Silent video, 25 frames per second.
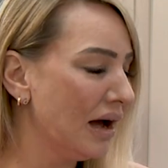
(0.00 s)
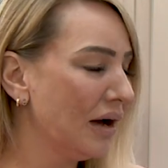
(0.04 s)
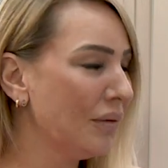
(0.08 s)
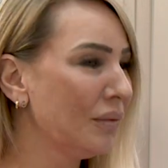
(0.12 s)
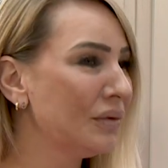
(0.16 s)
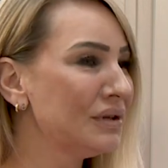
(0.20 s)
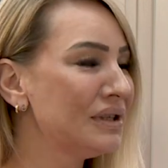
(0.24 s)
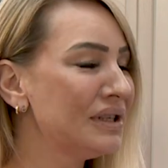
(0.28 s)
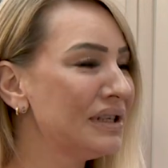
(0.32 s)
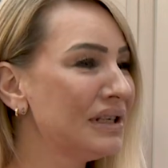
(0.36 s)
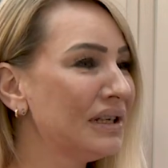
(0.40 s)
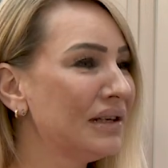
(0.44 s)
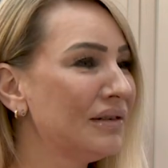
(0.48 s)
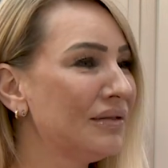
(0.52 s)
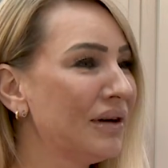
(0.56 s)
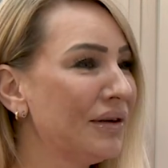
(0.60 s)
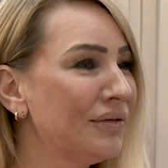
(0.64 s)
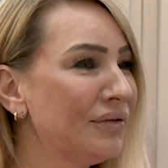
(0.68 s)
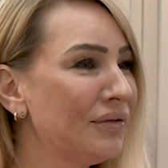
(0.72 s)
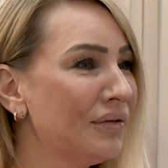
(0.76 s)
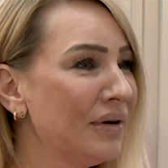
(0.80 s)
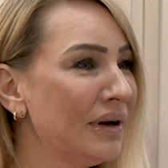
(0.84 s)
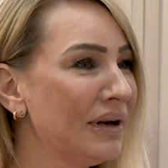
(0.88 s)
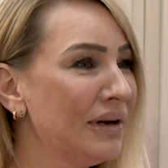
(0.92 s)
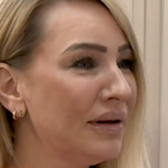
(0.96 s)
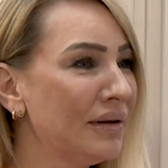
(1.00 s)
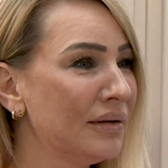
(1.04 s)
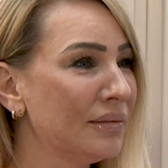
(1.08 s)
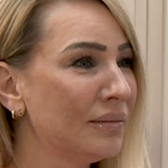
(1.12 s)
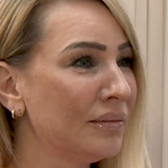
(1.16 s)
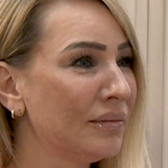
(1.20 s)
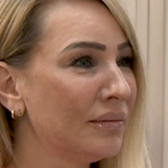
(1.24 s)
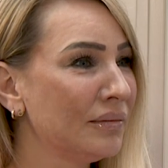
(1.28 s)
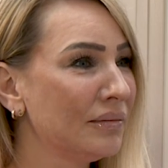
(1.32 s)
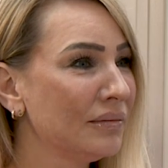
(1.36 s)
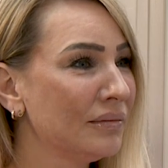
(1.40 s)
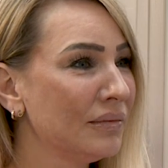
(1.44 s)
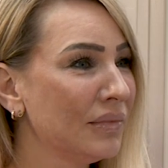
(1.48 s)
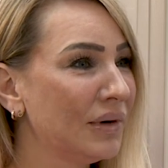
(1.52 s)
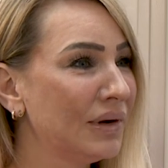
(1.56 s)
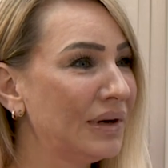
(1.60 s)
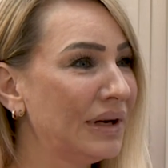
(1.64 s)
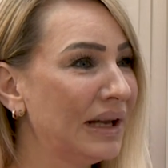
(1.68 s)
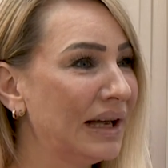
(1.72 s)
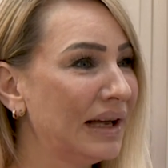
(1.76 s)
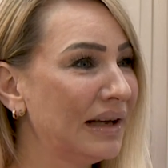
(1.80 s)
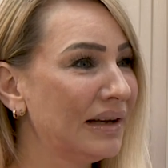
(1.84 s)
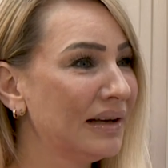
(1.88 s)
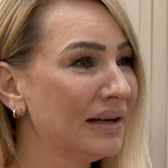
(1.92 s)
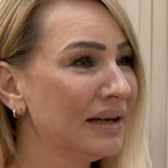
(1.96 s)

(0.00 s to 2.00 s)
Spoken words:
wanted a referendum on it.